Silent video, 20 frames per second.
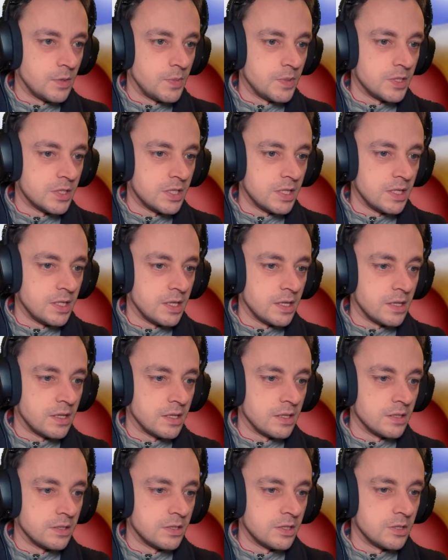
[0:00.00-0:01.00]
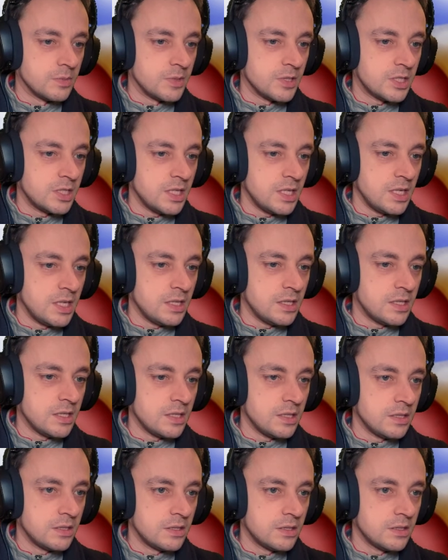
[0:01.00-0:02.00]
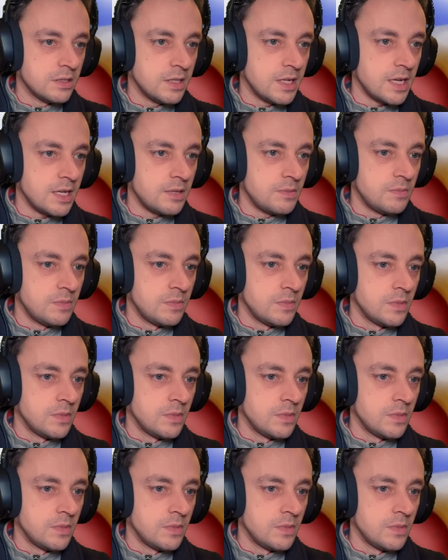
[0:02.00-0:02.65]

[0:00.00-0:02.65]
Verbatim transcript: be stealing things. It'll be stealing things. Get him.